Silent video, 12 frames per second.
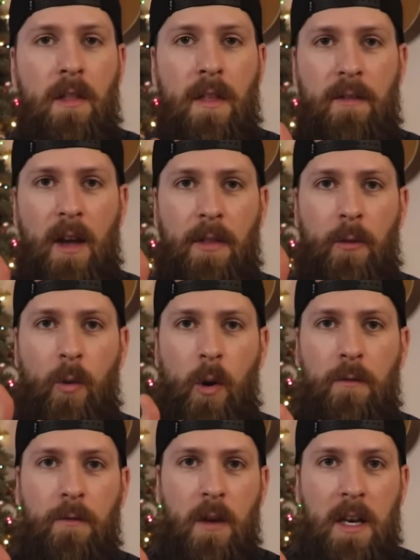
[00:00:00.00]
They've got the
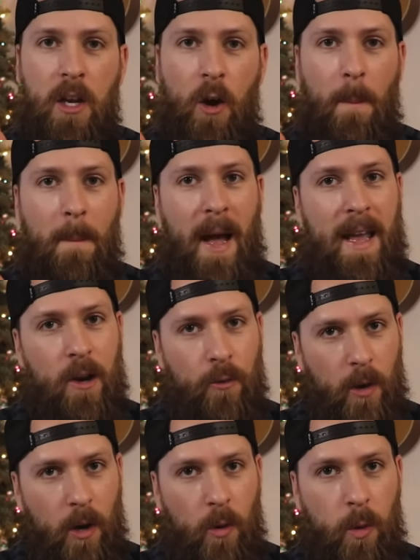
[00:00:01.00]
Røde
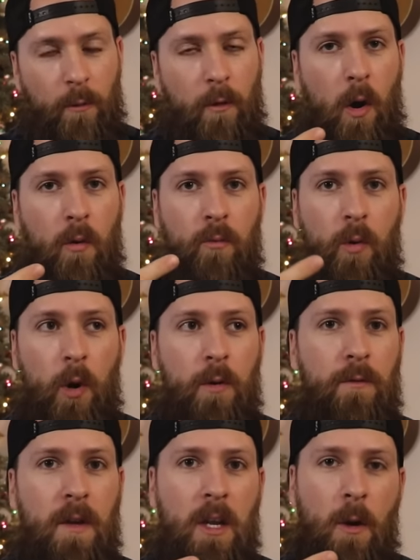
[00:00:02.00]
VideoMicro, the
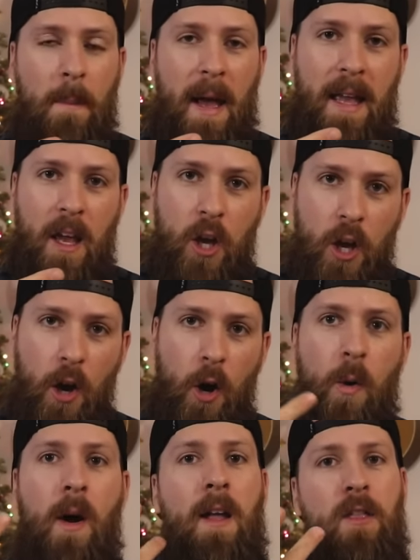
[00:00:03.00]
Røde VideoMic
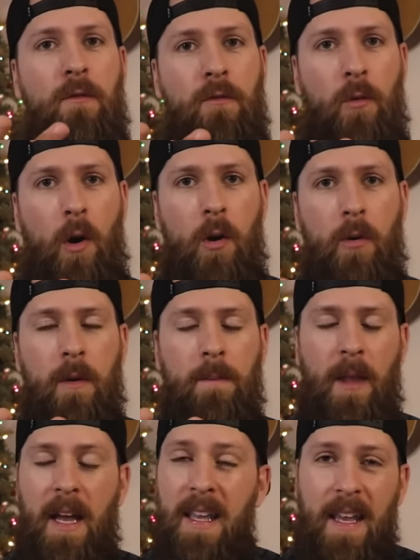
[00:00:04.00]
Go, and the Røde,
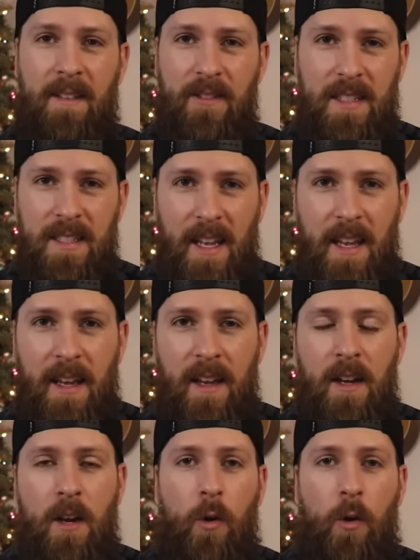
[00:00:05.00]
I can't even say it.